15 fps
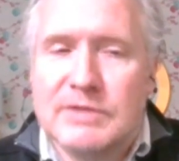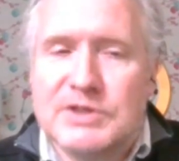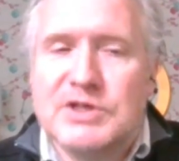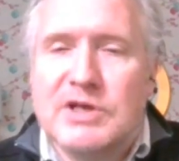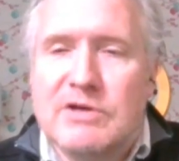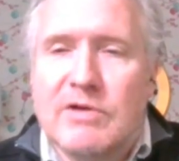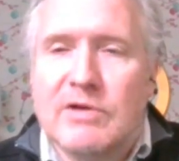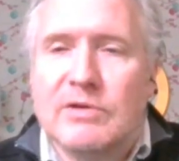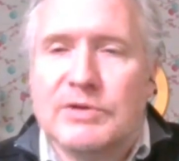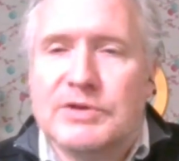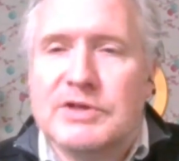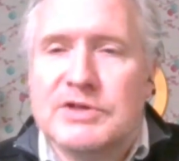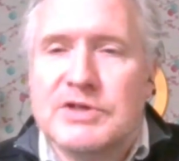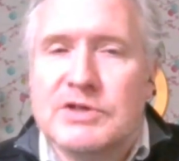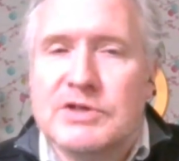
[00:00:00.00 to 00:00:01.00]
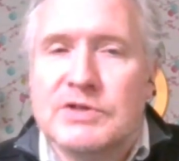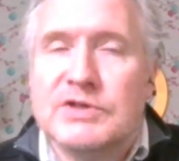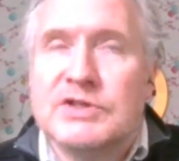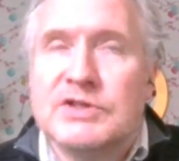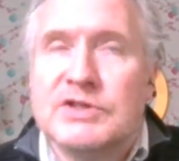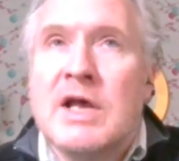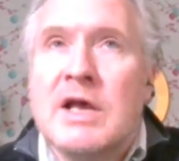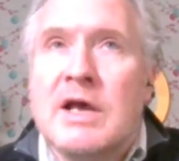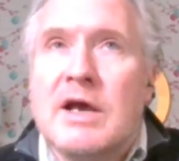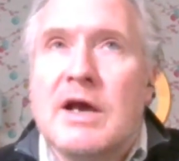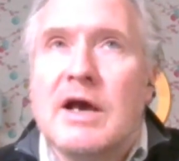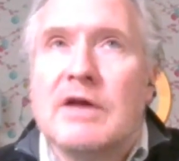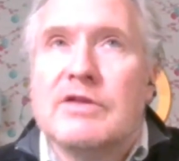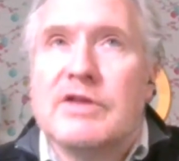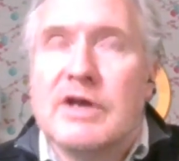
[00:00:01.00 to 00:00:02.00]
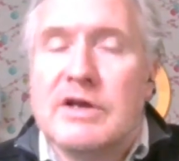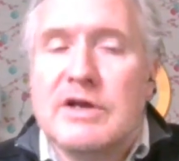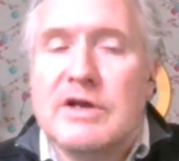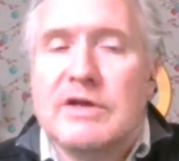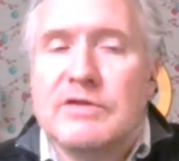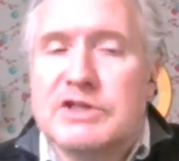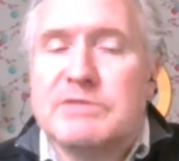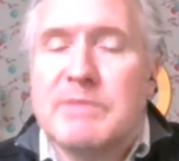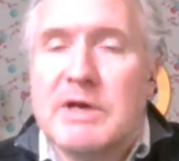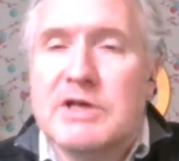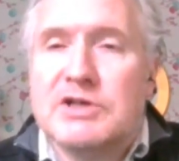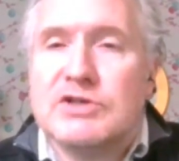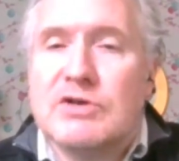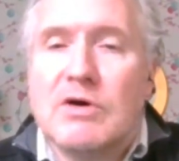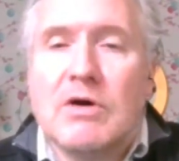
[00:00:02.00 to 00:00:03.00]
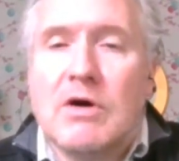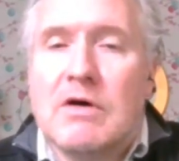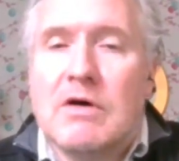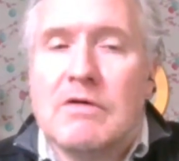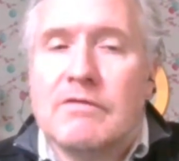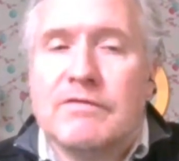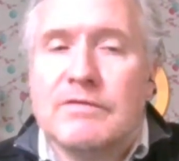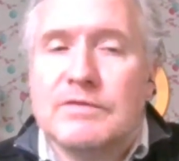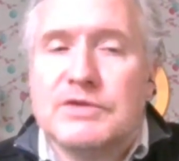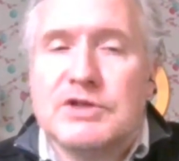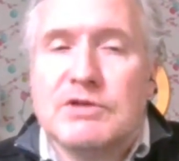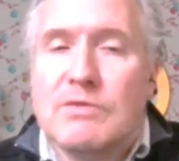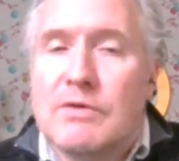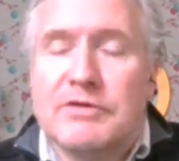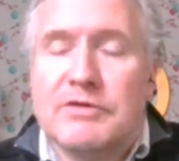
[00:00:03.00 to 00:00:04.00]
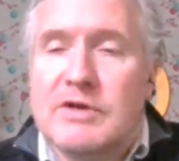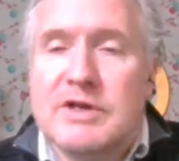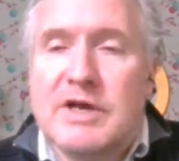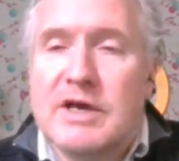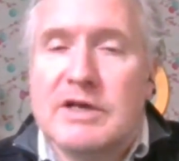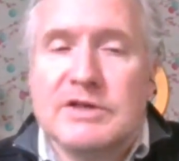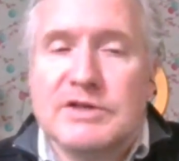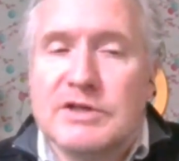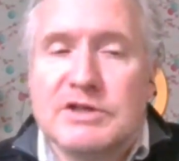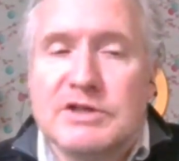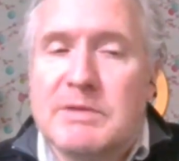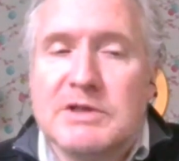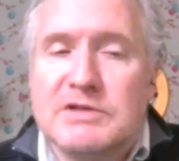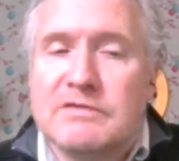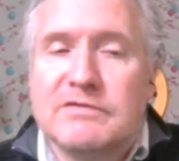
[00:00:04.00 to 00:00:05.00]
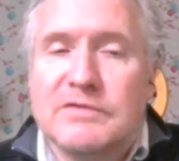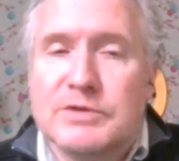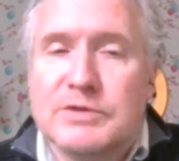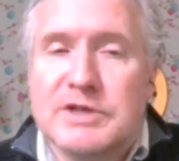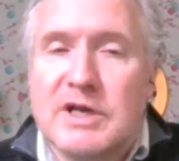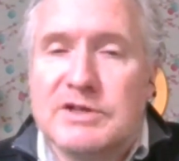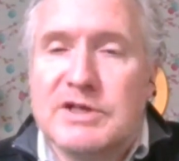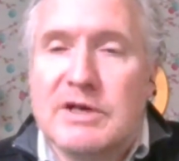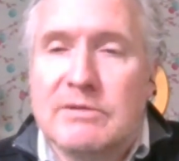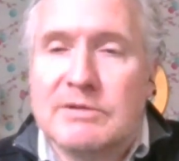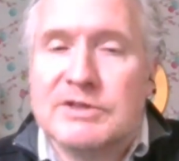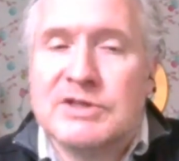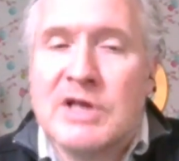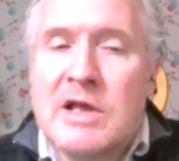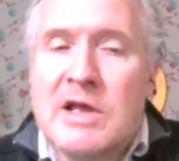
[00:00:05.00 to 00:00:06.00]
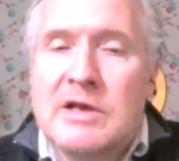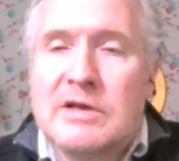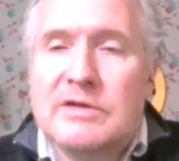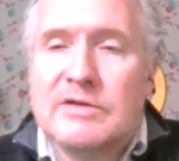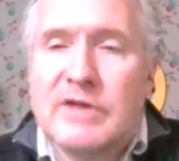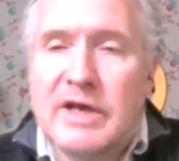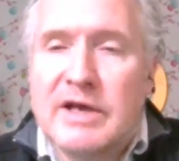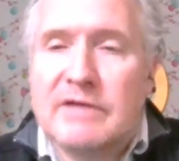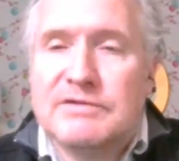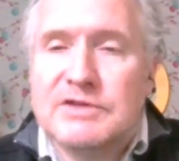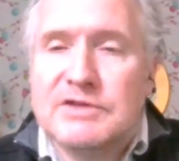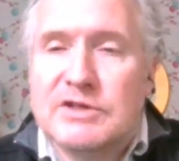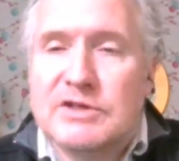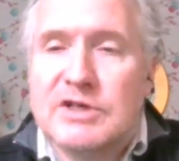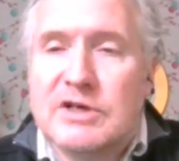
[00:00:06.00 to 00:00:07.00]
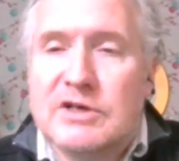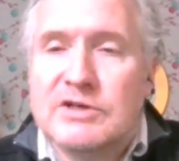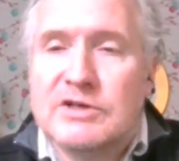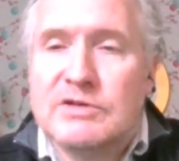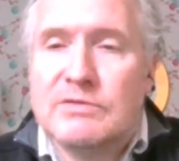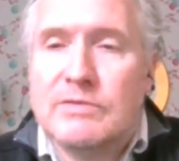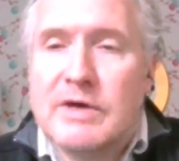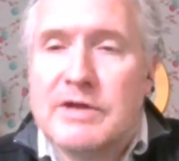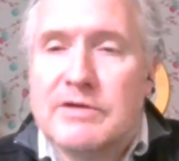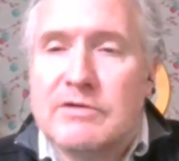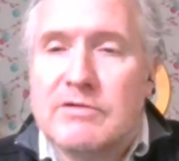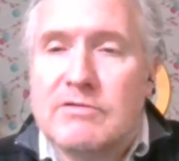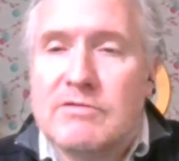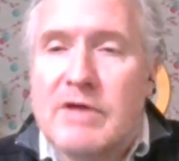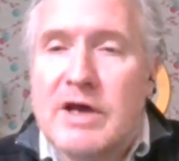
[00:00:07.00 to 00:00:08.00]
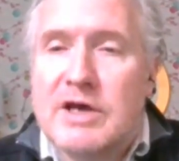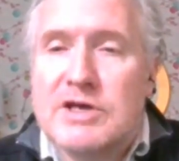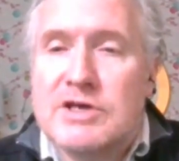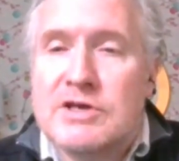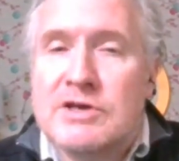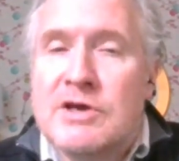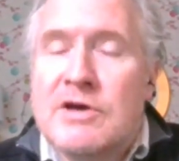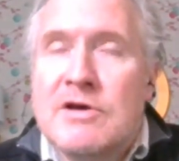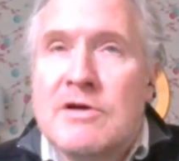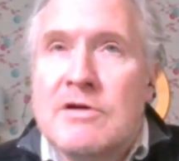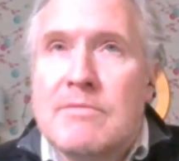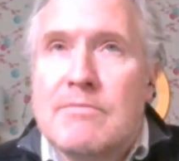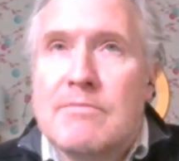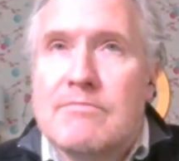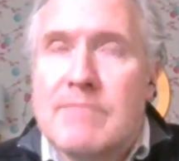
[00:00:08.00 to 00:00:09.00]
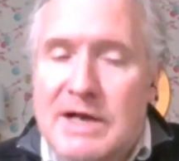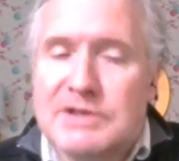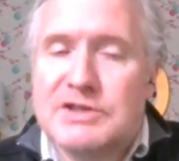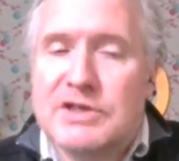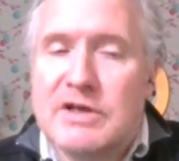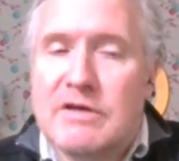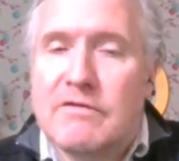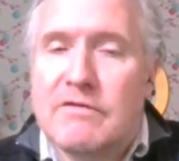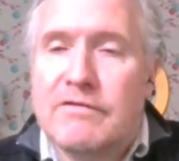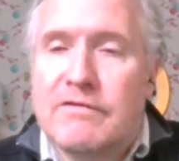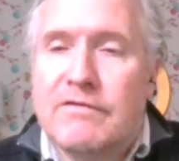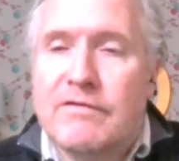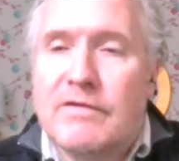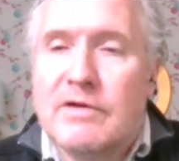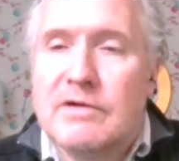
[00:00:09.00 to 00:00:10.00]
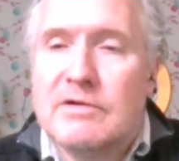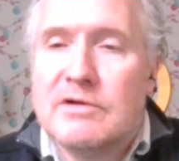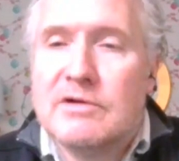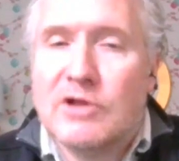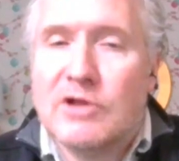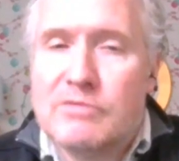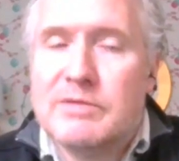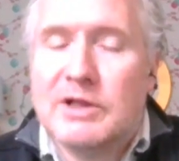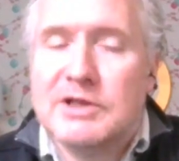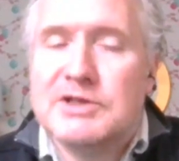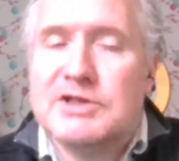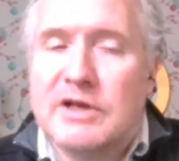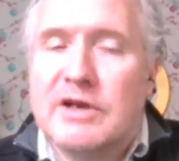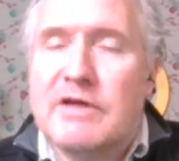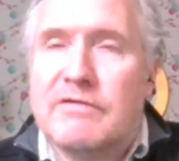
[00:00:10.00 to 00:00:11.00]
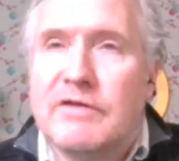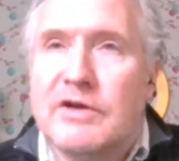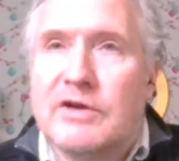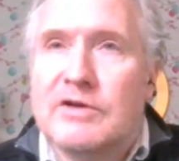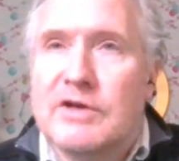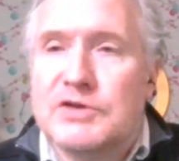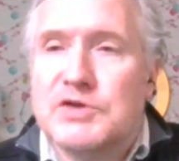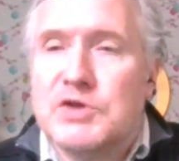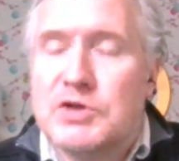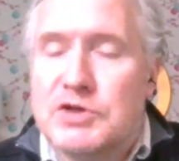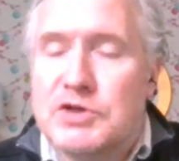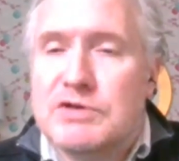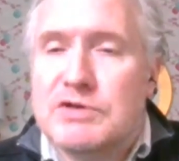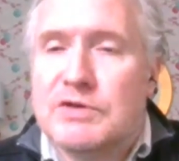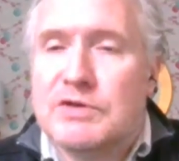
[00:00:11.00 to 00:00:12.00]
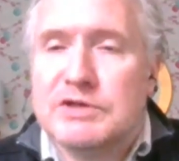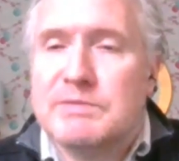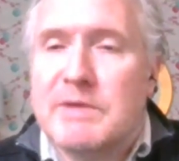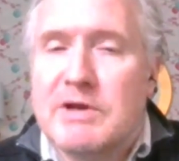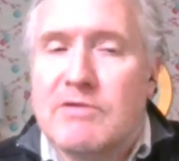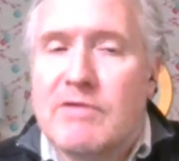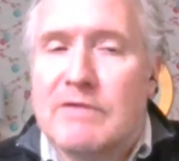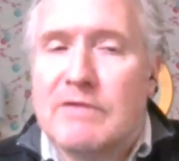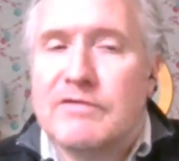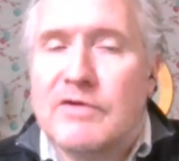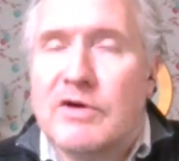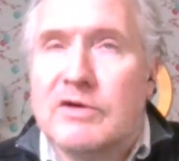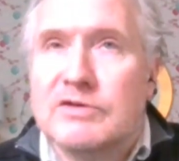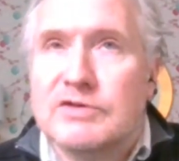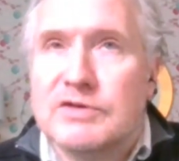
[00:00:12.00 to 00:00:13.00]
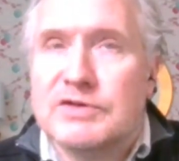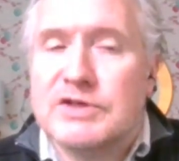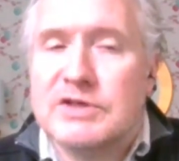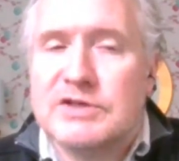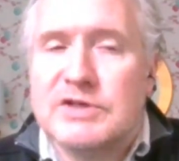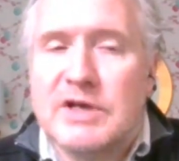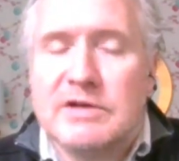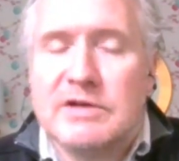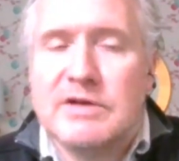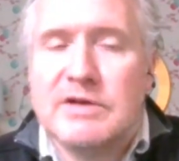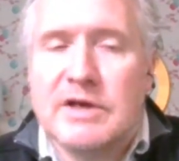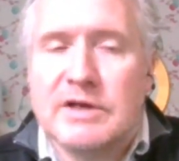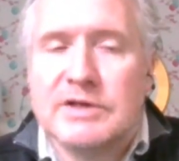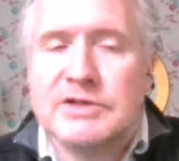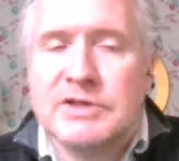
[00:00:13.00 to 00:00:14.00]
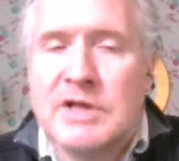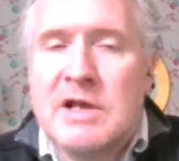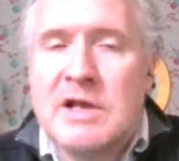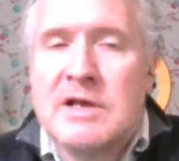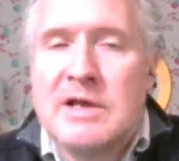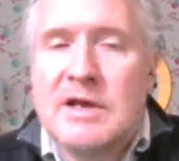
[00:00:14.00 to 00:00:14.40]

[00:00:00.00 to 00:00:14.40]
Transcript: material decisions. And then in the space of two or three days, in the space of 48 hours, they have to decide whether a massive, globally significant institution that's been around for 168 years